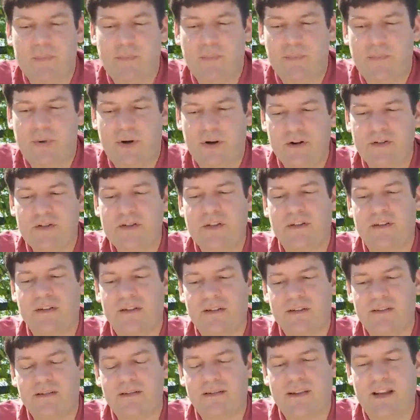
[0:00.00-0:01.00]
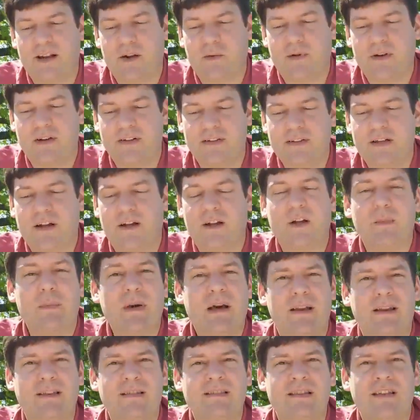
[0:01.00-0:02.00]
person that I wanted to talk
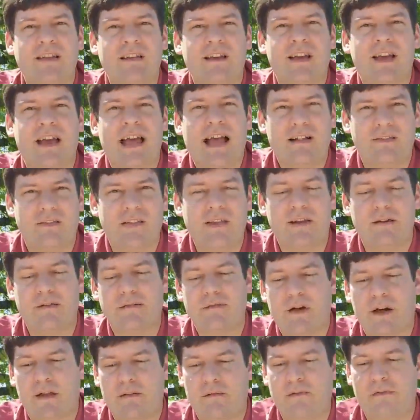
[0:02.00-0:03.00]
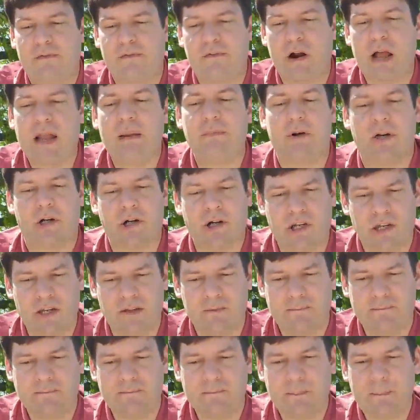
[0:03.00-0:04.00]
about is Helena von Freiberg.
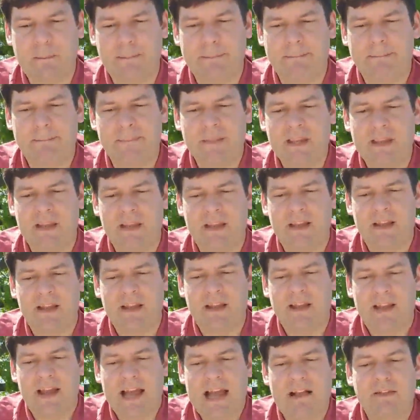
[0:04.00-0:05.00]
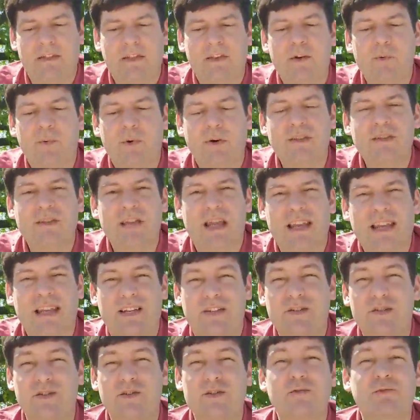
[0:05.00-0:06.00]
Helena was an
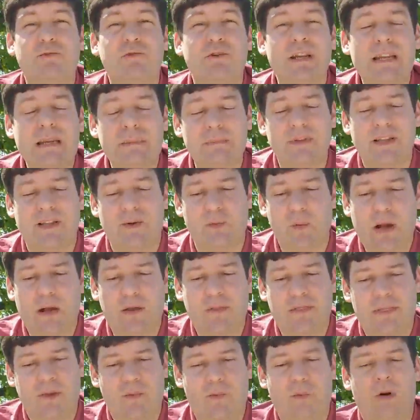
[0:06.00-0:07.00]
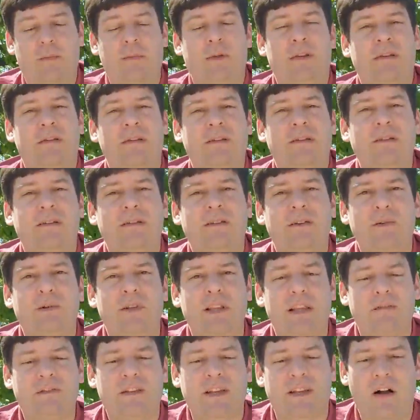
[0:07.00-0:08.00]
extremely wealthy woman who
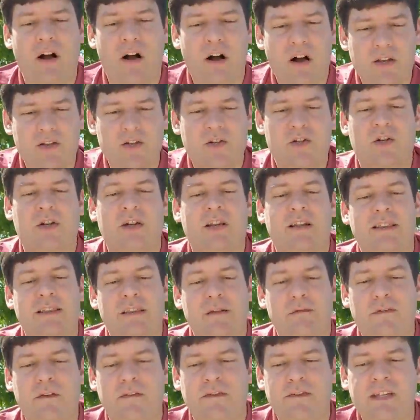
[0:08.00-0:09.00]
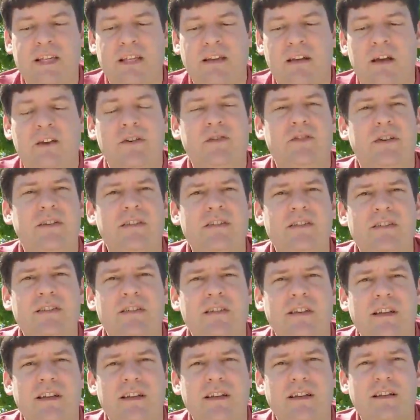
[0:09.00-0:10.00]
lived in Austria in the 1500s.
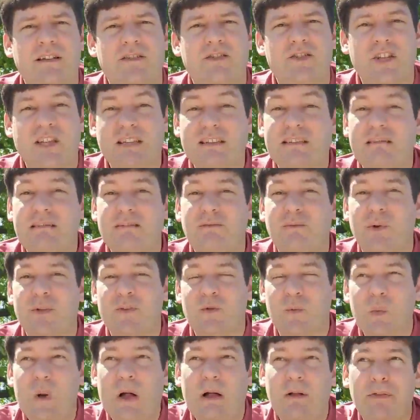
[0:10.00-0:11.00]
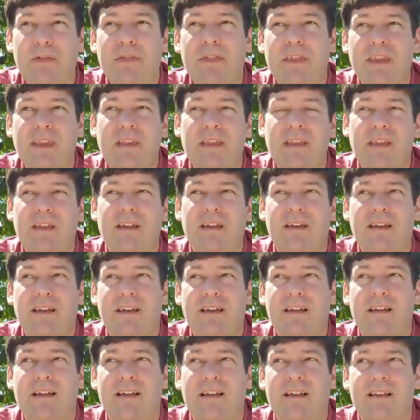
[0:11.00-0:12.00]
She was wealthy,
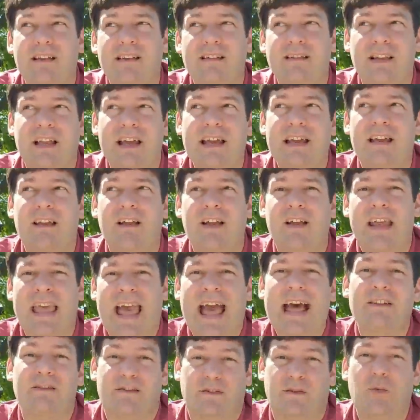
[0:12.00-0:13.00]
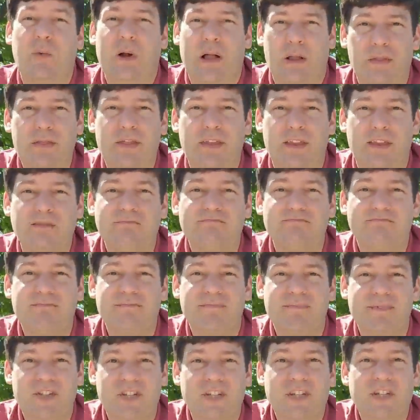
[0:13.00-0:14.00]
like castle wealthy.
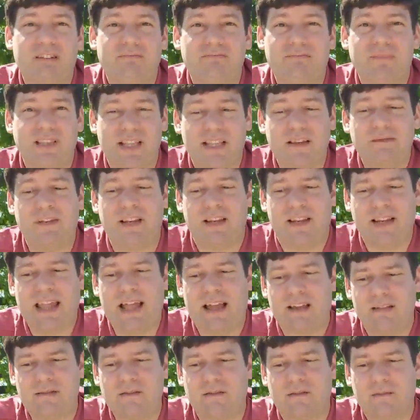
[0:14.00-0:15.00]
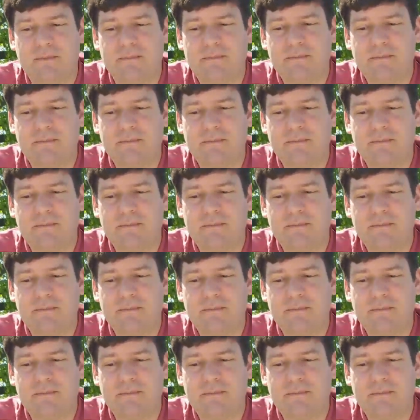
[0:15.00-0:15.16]
She lived in a castle.